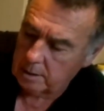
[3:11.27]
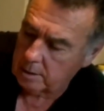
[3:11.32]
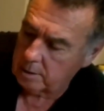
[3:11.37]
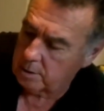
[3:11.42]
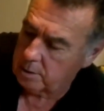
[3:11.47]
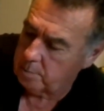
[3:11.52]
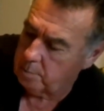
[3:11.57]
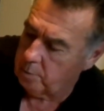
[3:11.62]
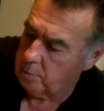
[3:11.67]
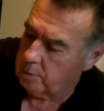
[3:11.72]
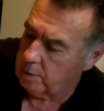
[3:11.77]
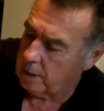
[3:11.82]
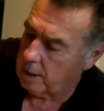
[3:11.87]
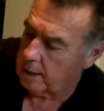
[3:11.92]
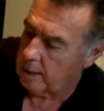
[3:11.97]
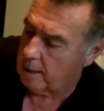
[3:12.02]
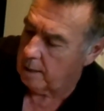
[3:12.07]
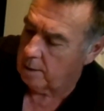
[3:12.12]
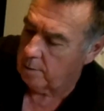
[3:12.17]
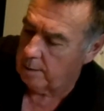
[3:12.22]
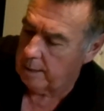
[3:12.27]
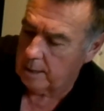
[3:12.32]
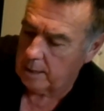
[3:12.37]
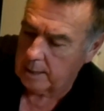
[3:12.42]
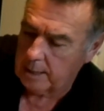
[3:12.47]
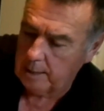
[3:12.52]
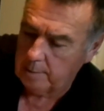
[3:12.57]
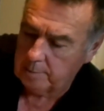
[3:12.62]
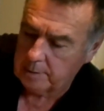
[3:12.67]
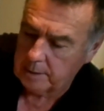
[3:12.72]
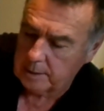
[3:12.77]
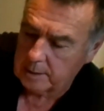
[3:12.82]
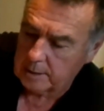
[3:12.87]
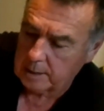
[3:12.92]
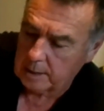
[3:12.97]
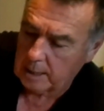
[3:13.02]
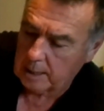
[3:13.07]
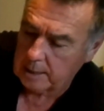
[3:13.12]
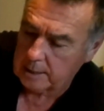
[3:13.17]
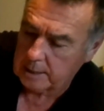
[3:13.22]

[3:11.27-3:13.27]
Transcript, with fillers: smoothly on the rail, keeps it sl